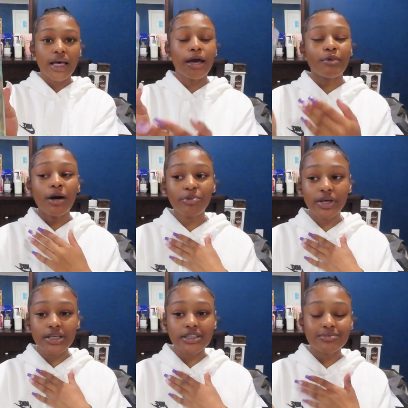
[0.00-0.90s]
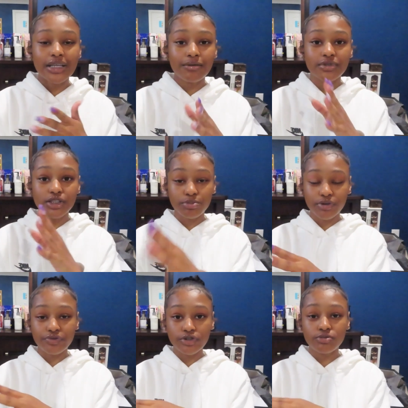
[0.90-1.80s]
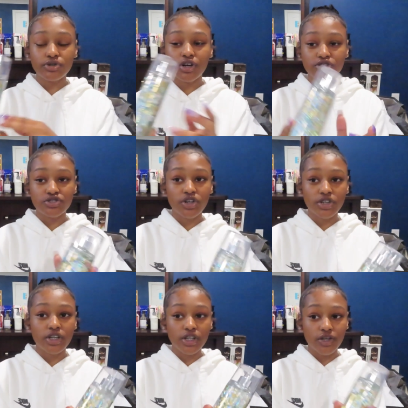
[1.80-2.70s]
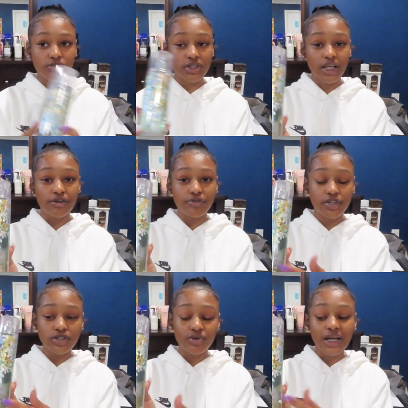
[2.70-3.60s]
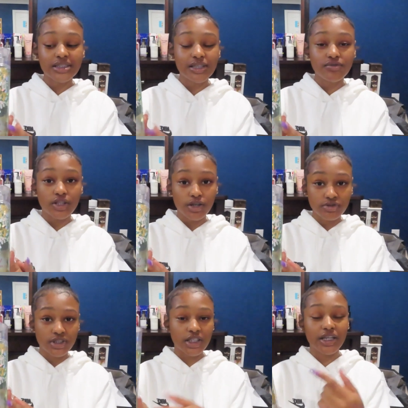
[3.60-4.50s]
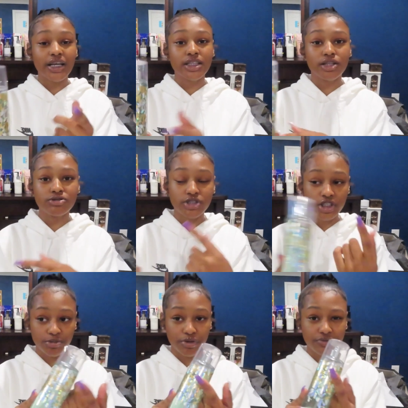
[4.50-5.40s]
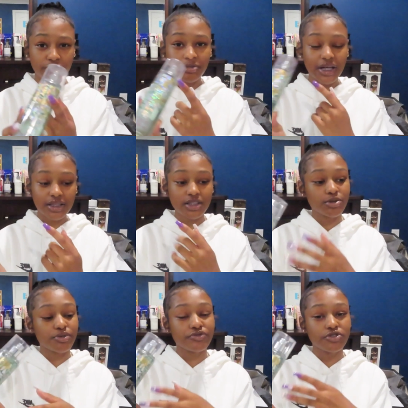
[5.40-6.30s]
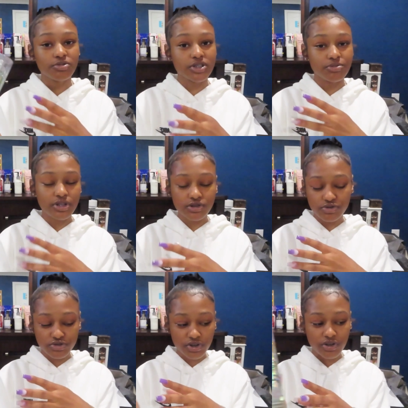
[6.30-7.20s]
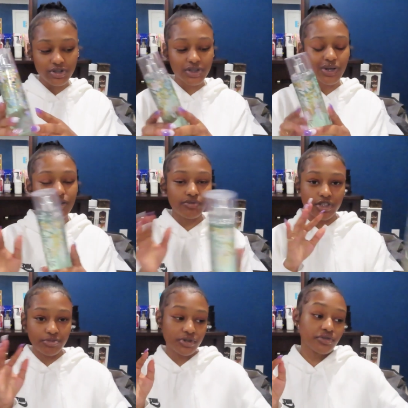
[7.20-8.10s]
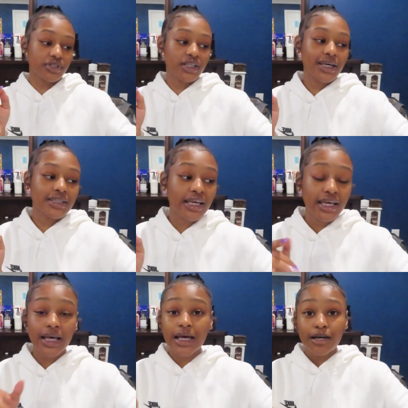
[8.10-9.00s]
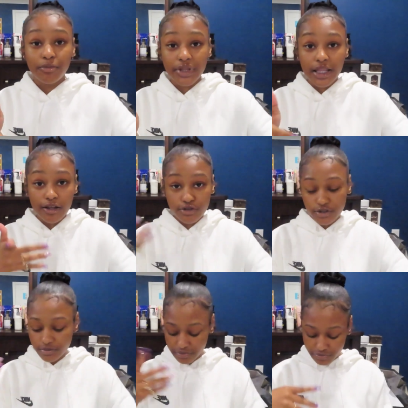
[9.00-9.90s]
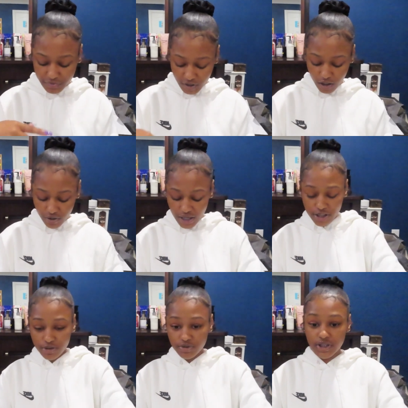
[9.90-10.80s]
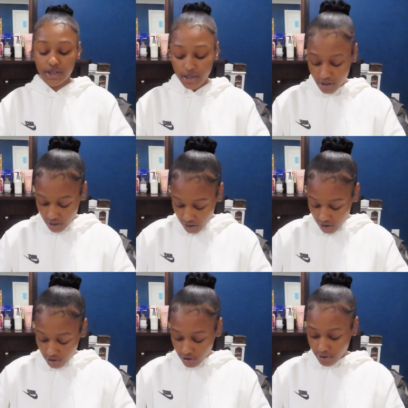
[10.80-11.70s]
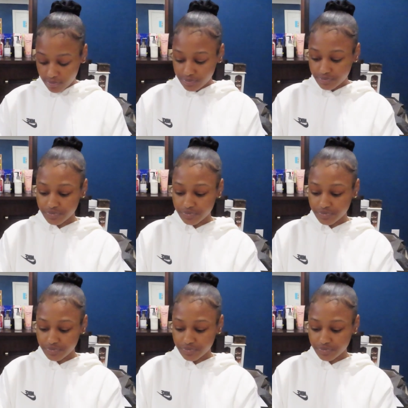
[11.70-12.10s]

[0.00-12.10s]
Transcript: In my opinion, sometimes the perfumes are stronger than the lotion. Like for this one, I sniffed the lotion and it got the lotion and the perfume. And I think the perfume is a bit too strong, so I don't really be using it like that with that lotion. Oh yeah, I use it. Um,